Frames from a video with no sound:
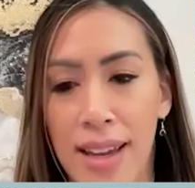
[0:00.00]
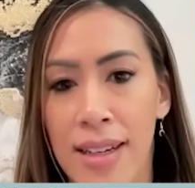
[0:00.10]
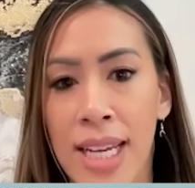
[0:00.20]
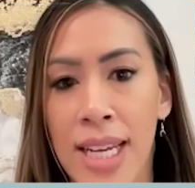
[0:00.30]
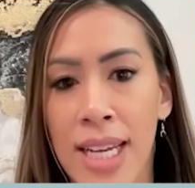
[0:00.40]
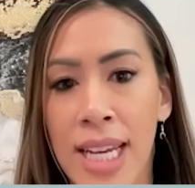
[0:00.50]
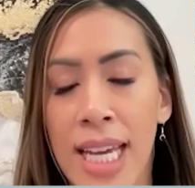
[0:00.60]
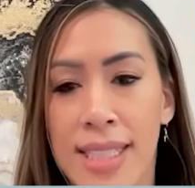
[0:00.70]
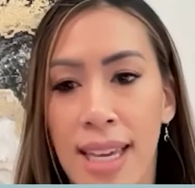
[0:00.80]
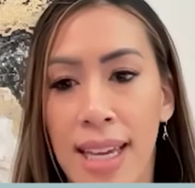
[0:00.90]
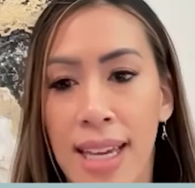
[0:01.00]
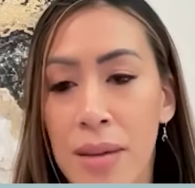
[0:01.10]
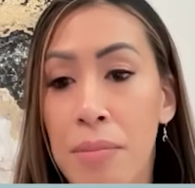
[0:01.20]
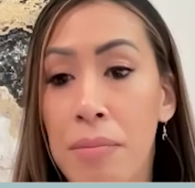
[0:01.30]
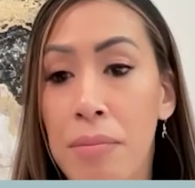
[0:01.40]
And they
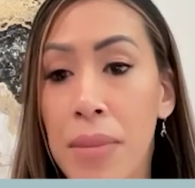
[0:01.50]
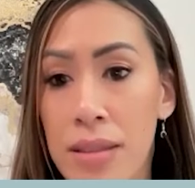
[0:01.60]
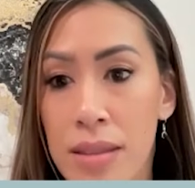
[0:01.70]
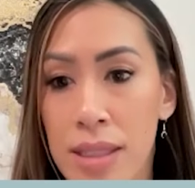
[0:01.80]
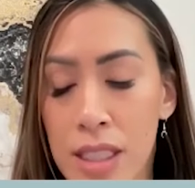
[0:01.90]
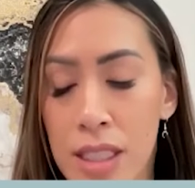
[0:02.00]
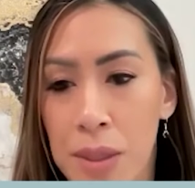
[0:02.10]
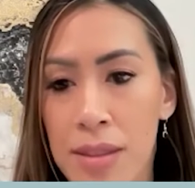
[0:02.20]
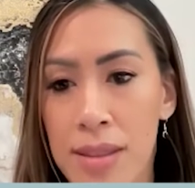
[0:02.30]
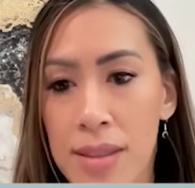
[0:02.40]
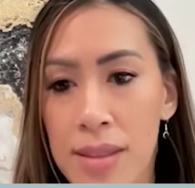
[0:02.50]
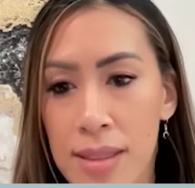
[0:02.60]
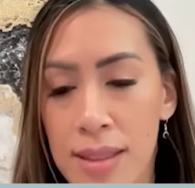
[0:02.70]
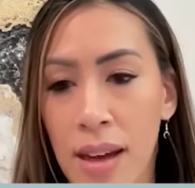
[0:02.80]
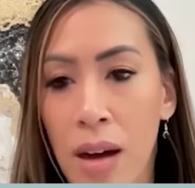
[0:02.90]
say it's a muscle.
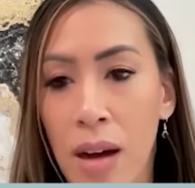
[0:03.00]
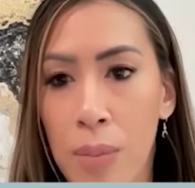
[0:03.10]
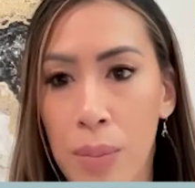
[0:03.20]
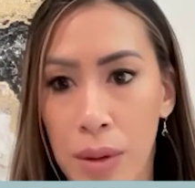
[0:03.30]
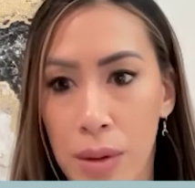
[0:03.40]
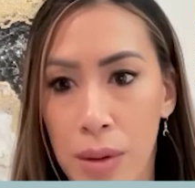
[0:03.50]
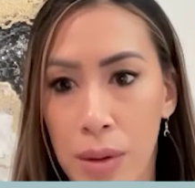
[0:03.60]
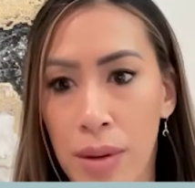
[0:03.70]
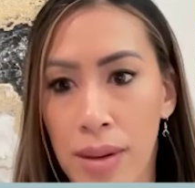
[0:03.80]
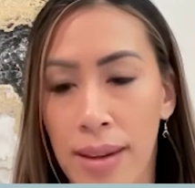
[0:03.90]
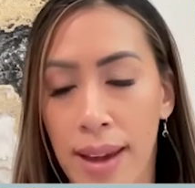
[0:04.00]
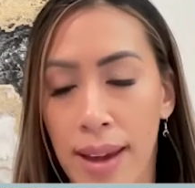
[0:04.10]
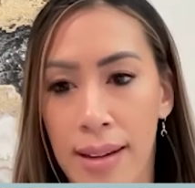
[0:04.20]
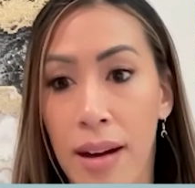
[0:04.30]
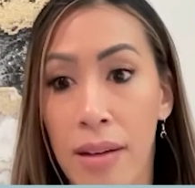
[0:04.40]
Experiences help you
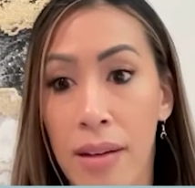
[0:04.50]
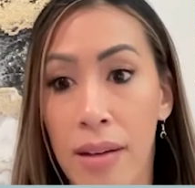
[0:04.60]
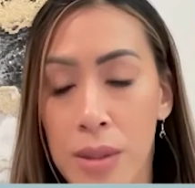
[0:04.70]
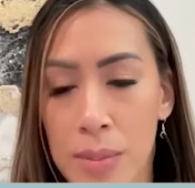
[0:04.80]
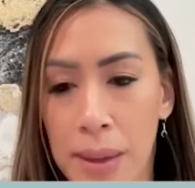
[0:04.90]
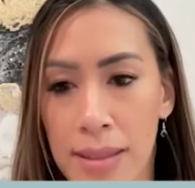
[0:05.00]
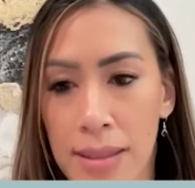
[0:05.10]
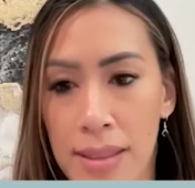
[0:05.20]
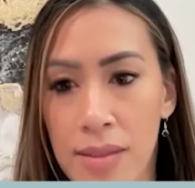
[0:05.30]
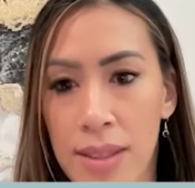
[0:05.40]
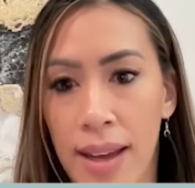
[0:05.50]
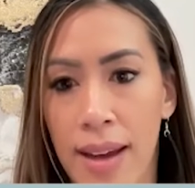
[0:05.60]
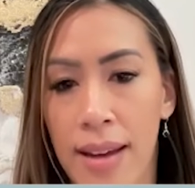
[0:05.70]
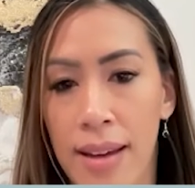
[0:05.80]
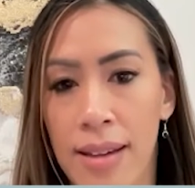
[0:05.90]
gain other perspectives.
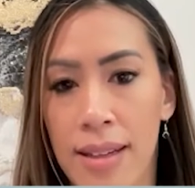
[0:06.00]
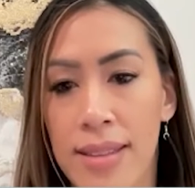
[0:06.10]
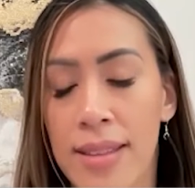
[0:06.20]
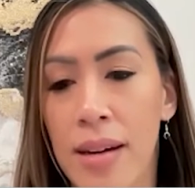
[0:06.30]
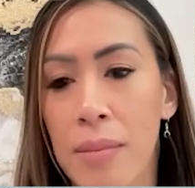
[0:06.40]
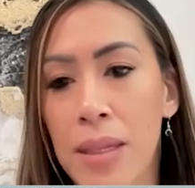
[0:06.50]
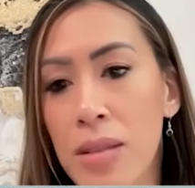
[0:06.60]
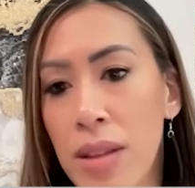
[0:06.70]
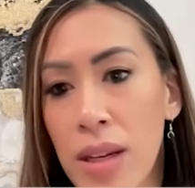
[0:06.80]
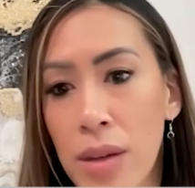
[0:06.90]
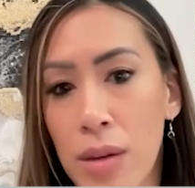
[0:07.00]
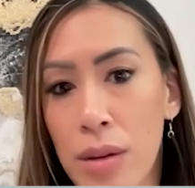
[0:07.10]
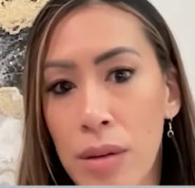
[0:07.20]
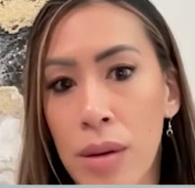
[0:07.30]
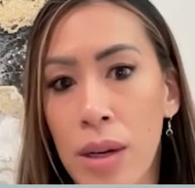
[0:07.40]
And it's a muscle that
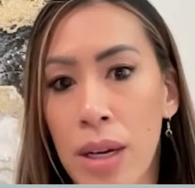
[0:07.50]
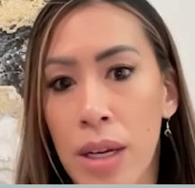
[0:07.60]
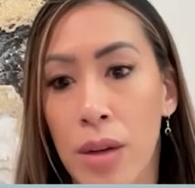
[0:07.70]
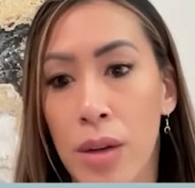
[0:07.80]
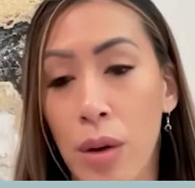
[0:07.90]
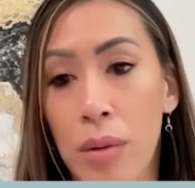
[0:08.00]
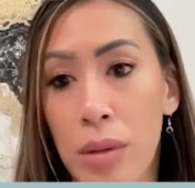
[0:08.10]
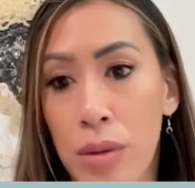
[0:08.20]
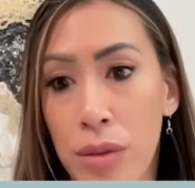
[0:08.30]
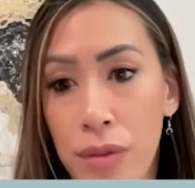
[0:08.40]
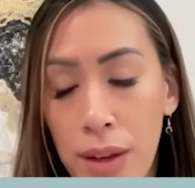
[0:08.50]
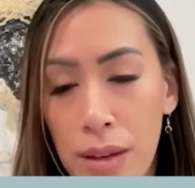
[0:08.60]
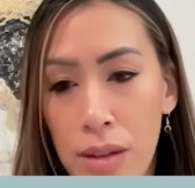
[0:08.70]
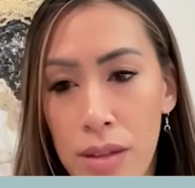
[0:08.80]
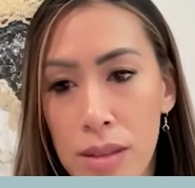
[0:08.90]
you, you know, going through
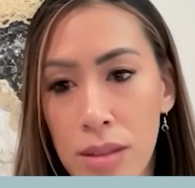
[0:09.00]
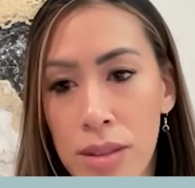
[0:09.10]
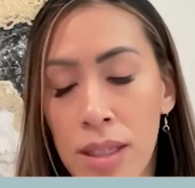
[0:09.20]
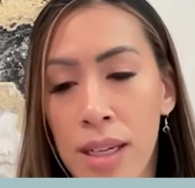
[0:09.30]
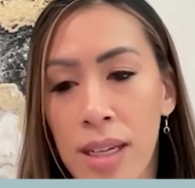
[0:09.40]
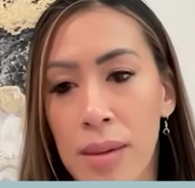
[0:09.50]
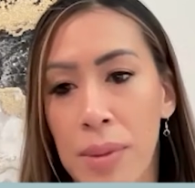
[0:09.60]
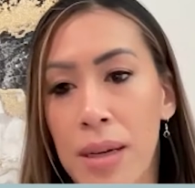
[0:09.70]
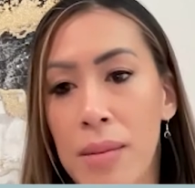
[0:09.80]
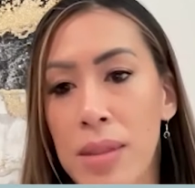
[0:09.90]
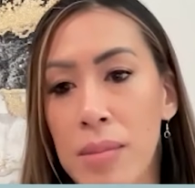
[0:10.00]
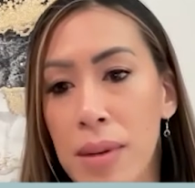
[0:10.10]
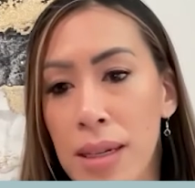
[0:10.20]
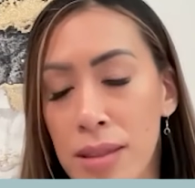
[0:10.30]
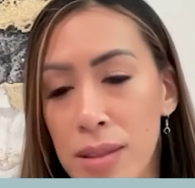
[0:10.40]
failures becomes a
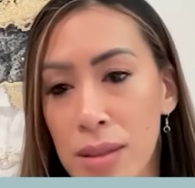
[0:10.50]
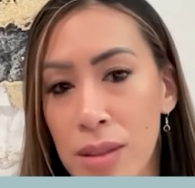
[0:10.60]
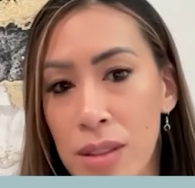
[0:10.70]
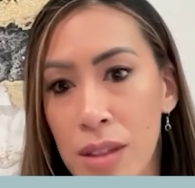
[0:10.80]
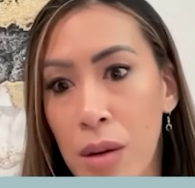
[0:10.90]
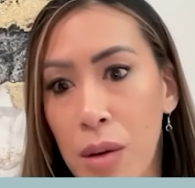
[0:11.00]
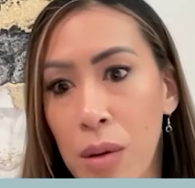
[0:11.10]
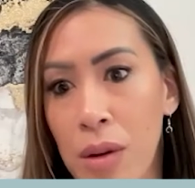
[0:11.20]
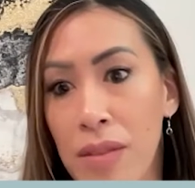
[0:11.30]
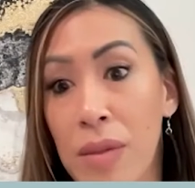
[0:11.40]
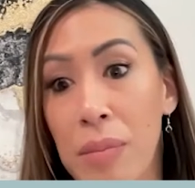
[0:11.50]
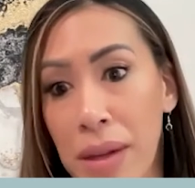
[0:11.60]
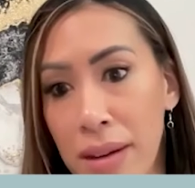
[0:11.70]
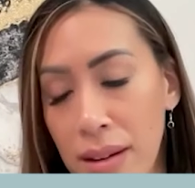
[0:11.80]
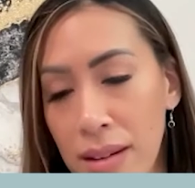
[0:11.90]
muscle to go even
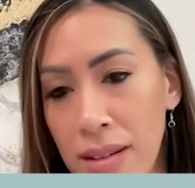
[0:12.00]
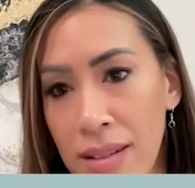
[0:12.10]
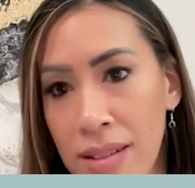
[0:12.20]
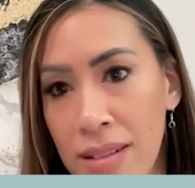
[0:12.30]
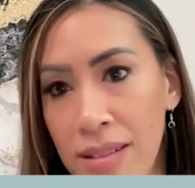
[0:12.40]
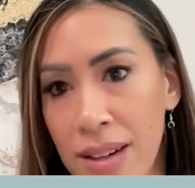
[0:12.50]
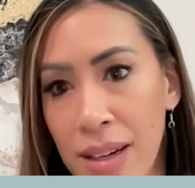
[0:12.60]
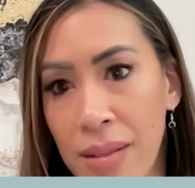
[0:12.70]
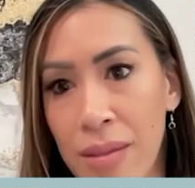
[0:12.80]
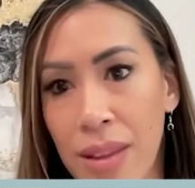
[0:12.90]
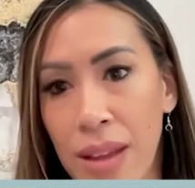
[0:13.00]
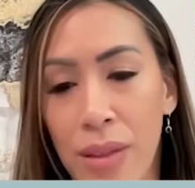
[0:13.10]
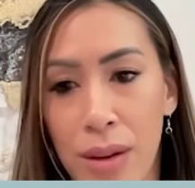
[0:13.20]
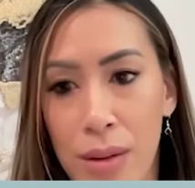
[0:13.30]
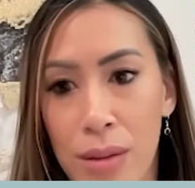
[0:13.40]
bigger, right?
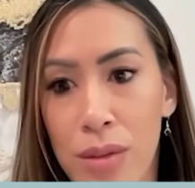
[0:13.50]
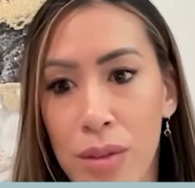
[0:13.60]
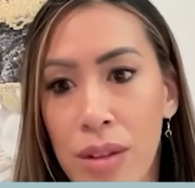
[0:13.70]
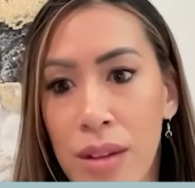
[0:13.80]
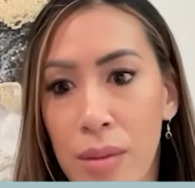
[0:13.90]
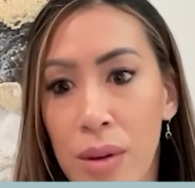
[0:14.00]
Without those, yes.